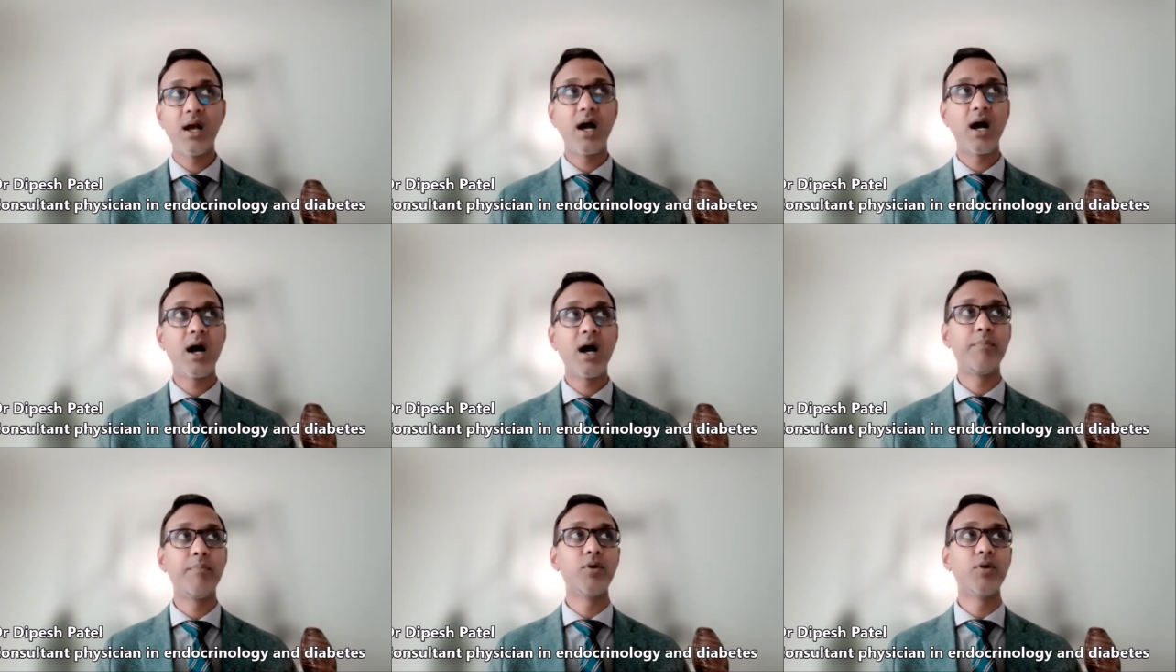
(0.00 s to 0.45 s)

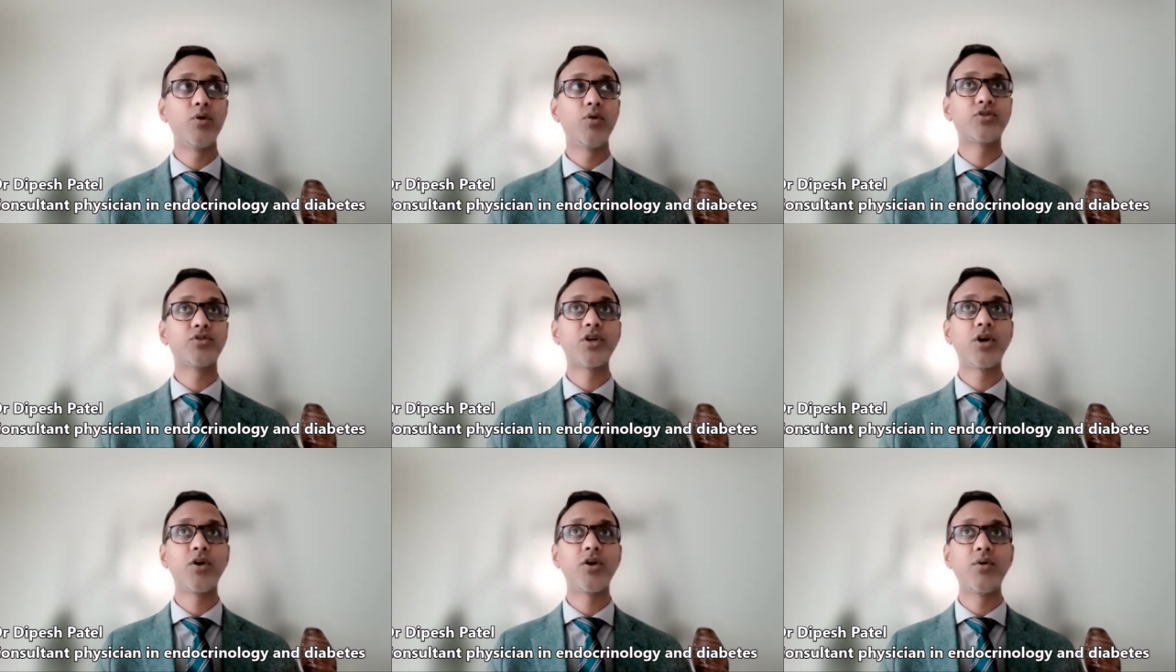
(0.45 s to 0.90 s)
uh, but
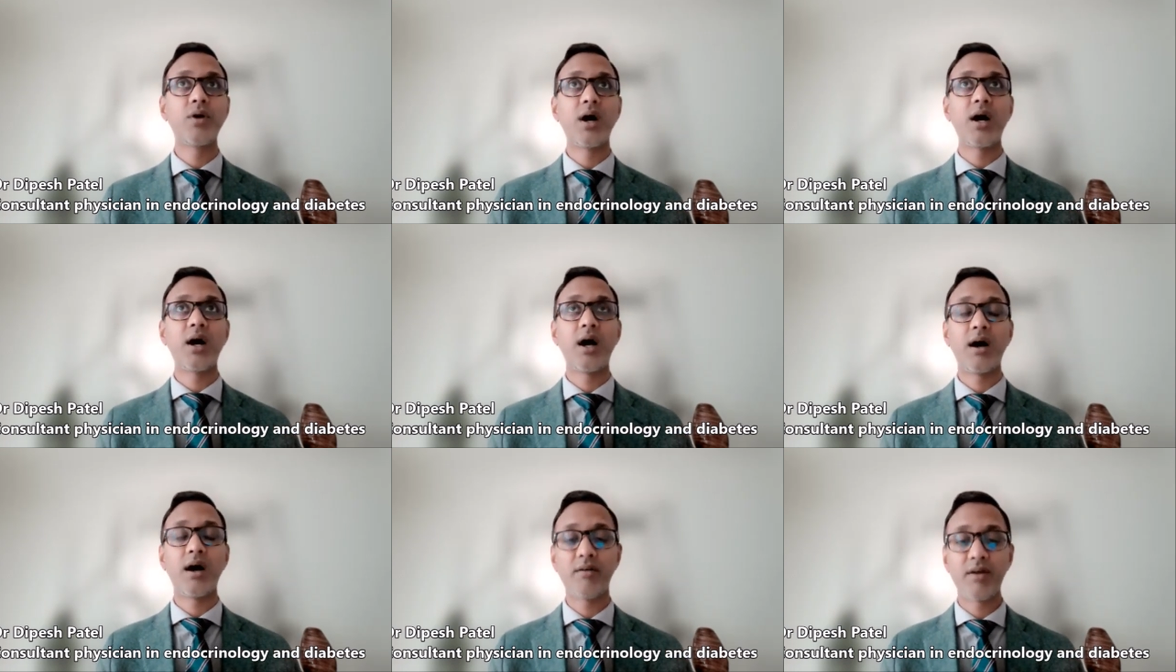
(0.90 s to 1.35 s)
also
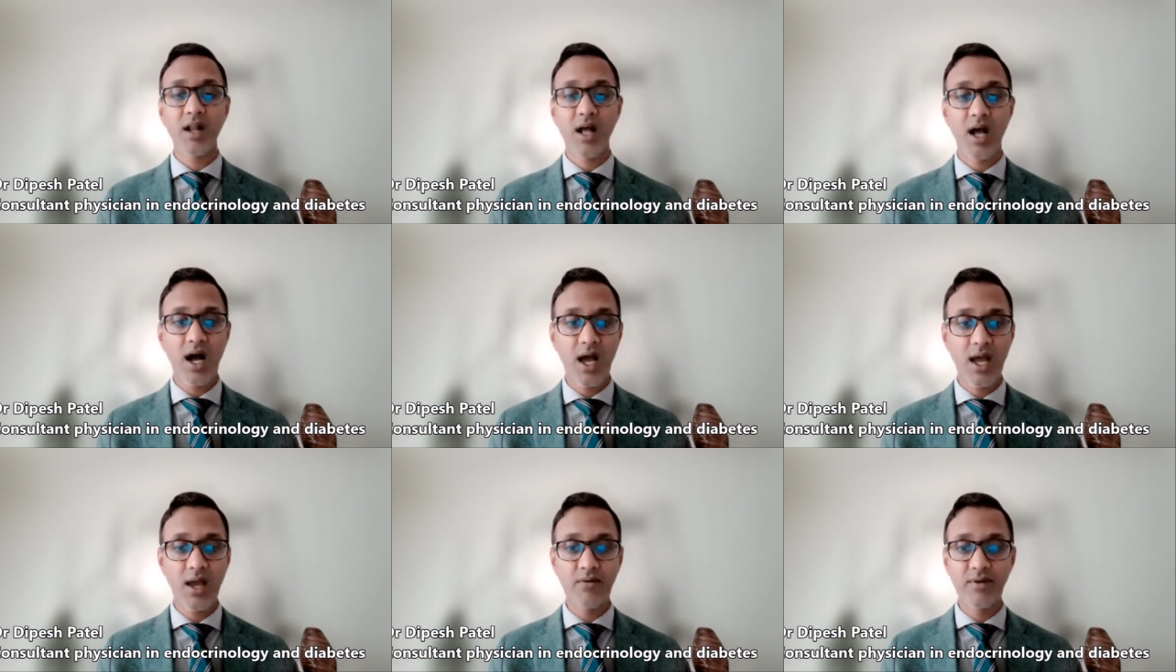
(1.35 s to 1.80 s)
uh, are at
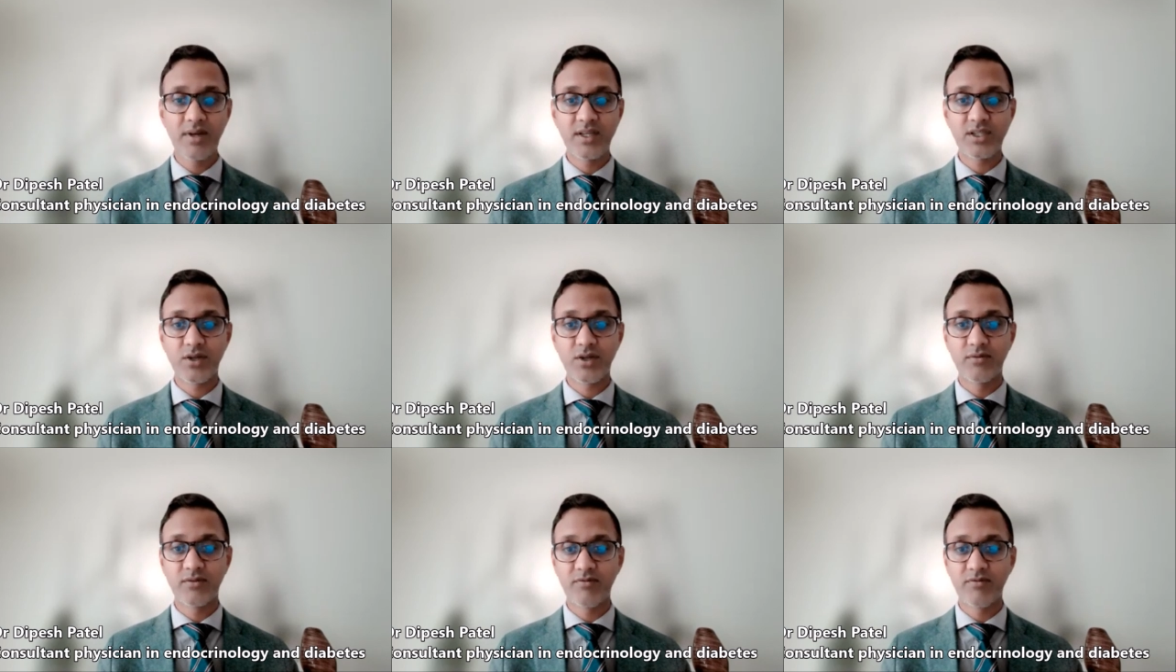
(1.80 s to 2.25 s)
higher
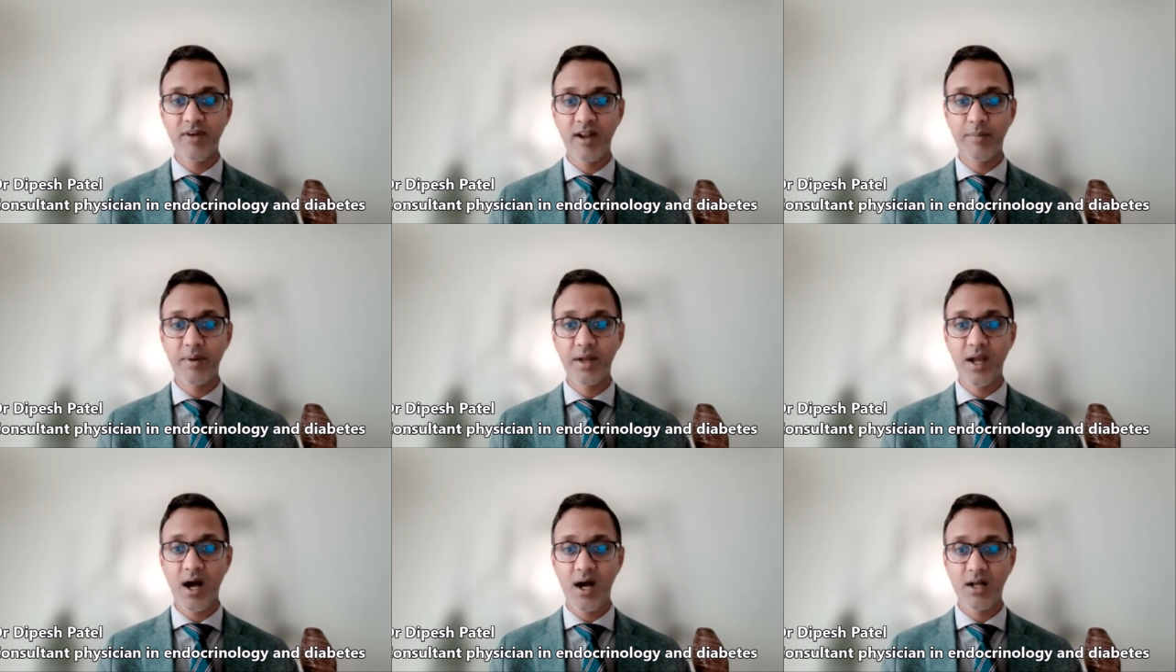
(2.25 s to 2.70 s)
risk of
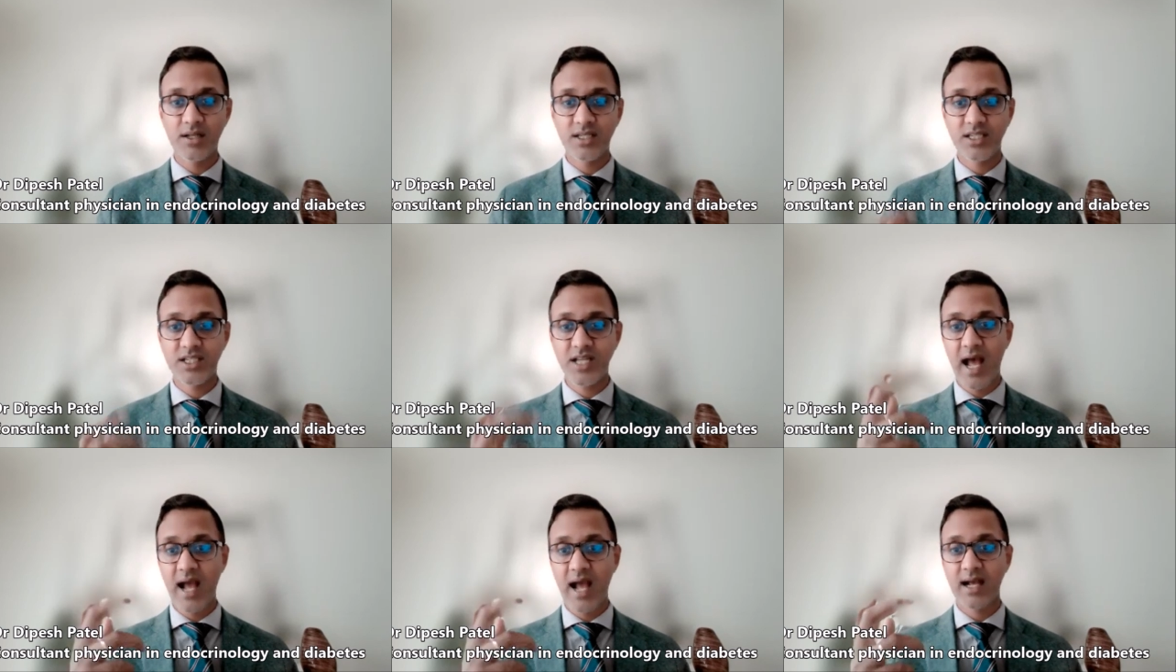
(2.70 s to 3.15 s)
developing heart
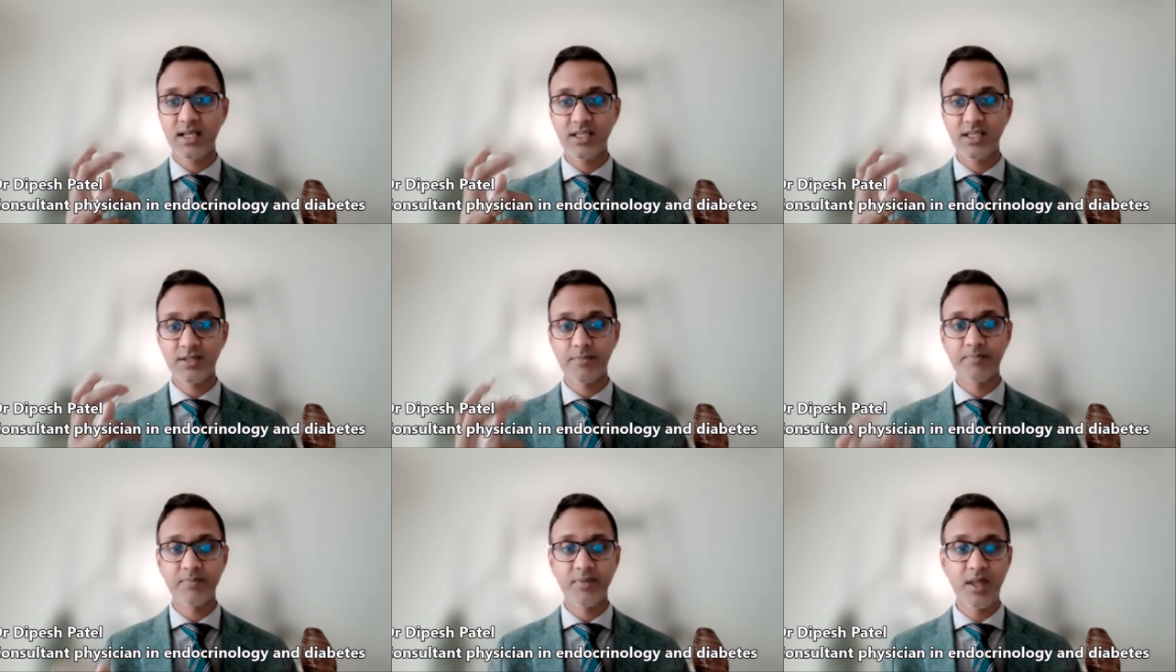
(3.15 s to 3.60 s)

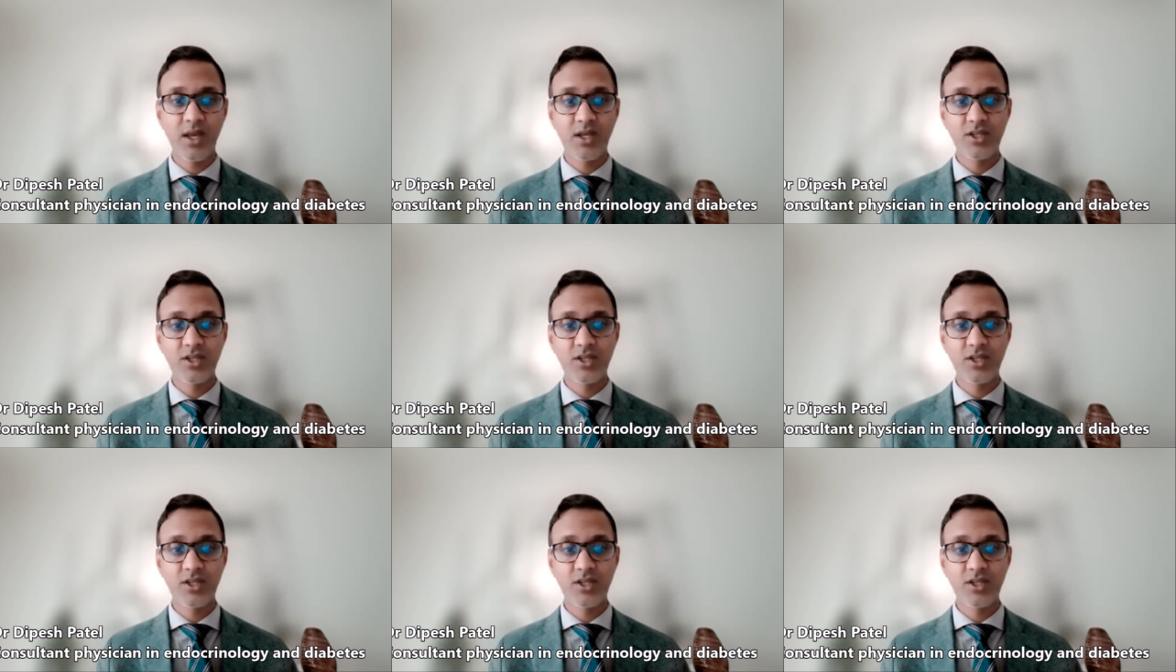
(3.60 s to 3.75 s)
attacks.